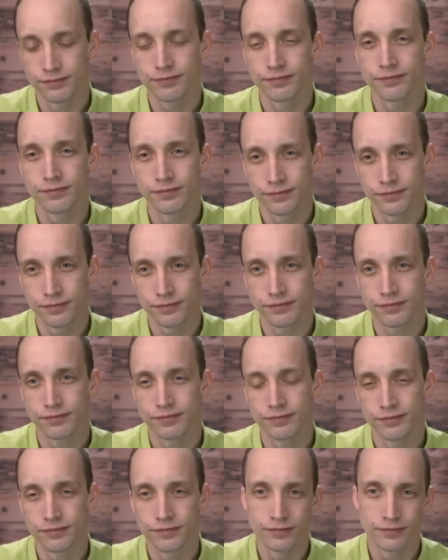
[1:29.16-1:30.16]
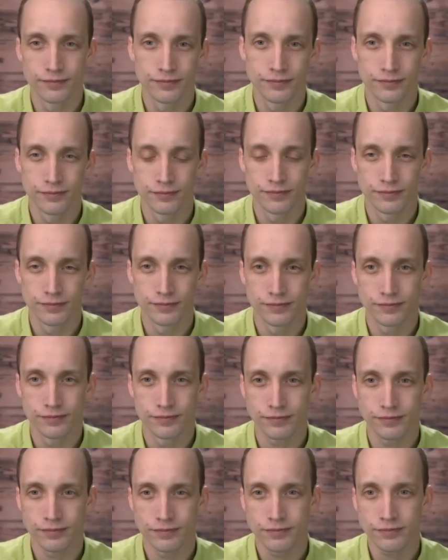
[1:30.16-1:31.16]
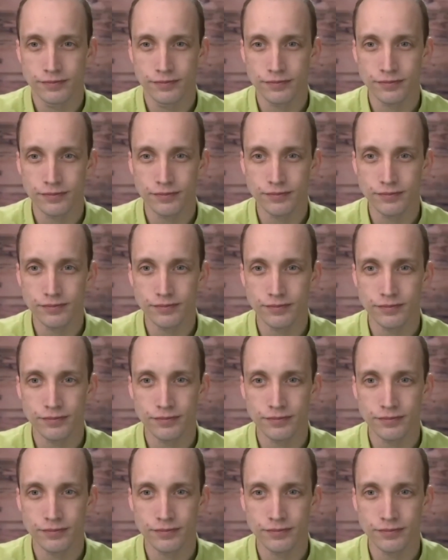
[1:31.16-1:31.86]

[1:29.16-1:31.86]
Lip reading: (not speaking)